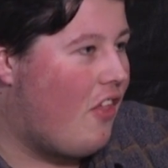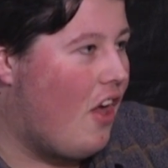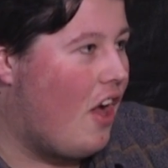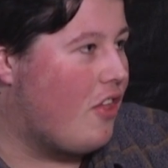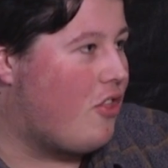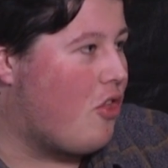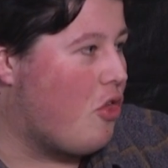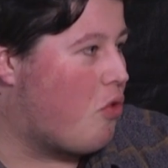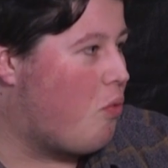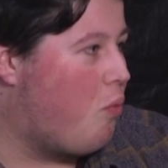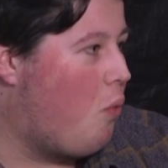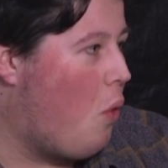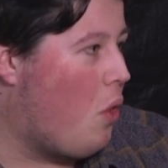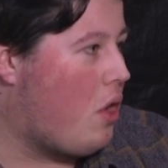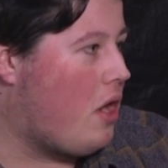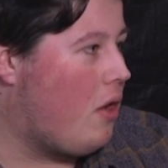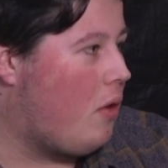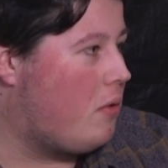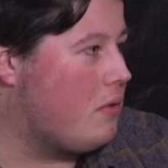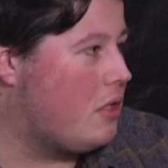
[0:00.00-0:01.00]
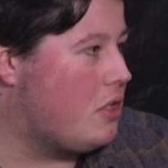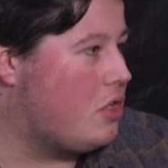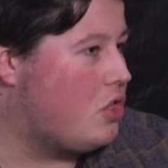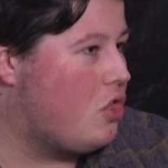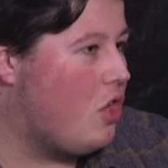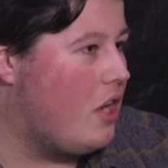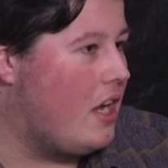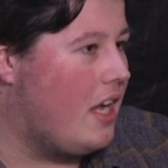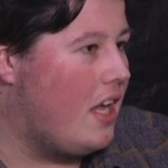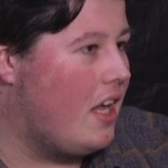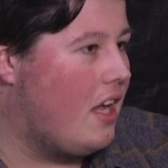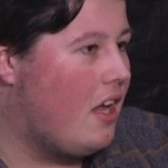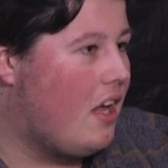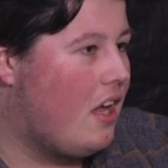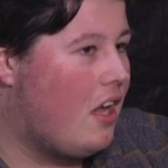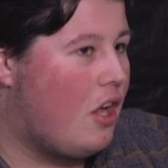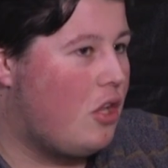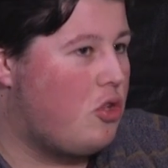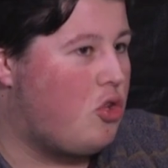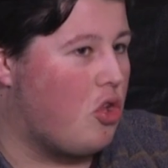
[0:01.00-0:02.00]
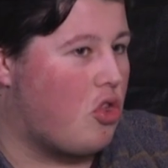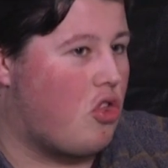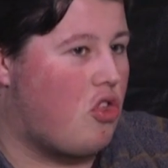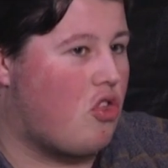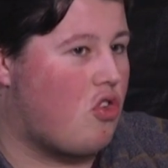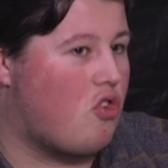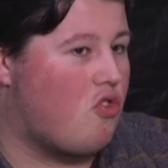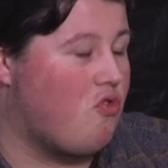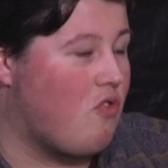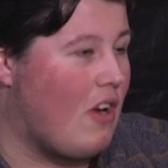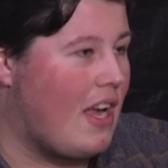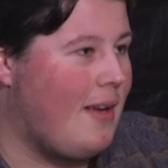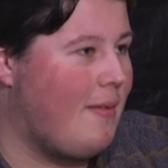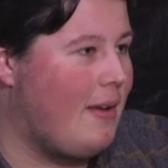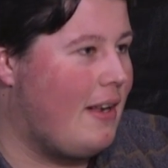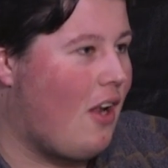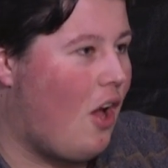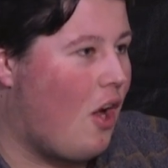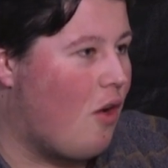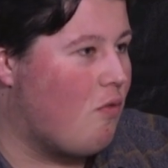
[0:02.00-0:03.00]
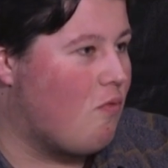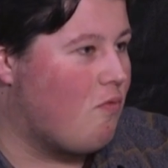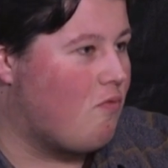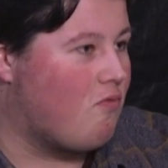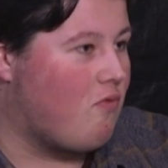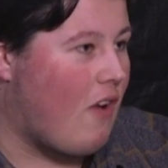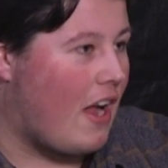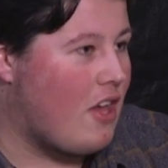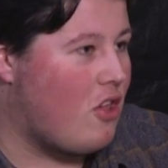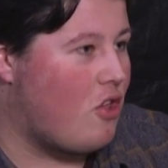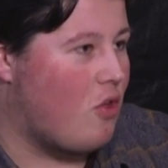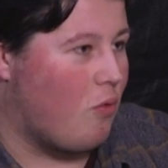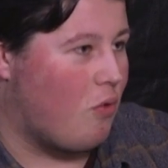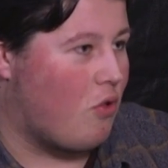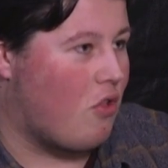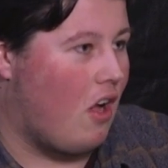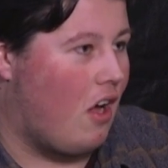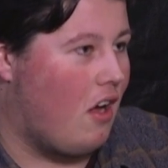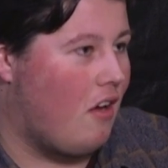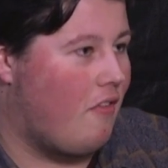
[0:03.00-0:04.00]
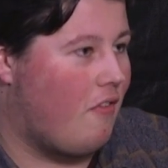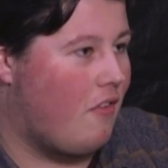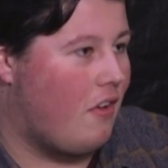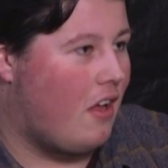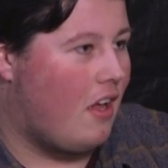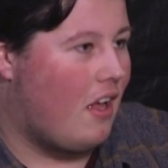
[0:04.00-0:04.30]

that are just walking along the street just screaming like racial stuff.